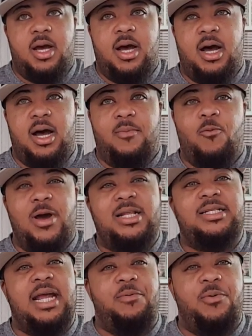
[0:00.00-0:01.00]

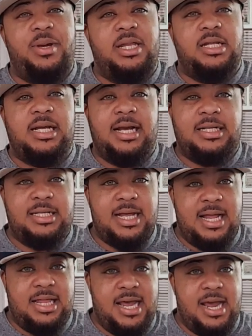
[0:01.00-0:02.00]
Wednesday will be the dates
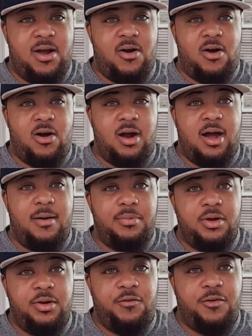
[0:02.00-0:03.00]
that they are
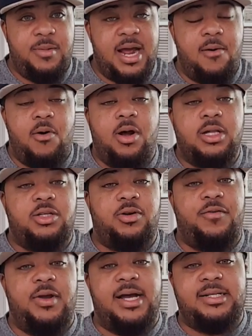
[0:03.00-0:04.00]
uploaded from now on. So
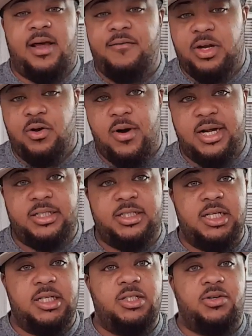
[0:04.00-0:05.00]
if you guys have any
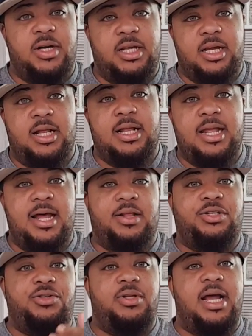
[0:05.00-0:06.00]
questions or anything like that
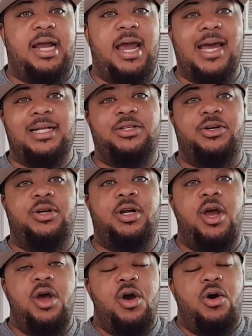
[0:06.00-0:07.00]
that you'd like answered
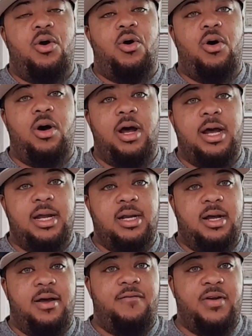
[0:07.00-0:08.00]

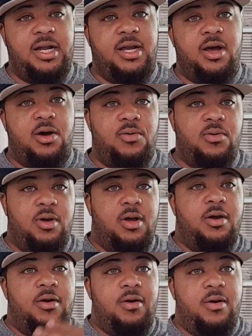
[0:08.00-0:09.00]
on a video
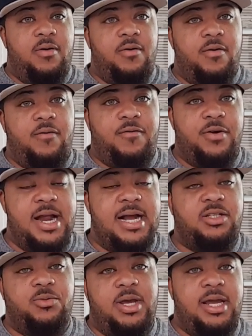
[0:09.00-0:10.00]
for
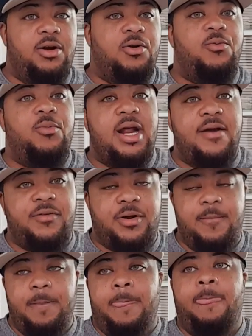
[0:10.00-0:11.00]
next week or
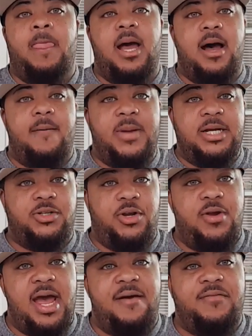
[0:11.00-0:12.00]
whatever, make sure
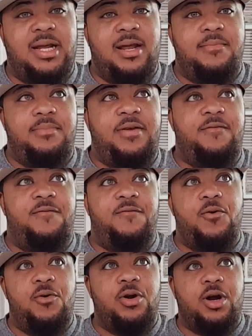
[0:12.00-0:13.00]
you have it in
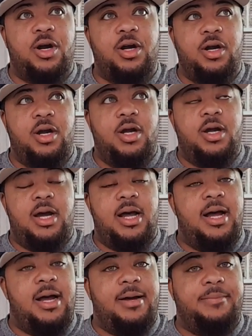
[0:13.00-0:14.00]
before
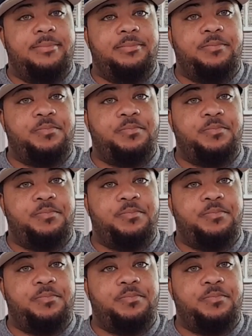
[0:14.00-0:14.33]
Monday.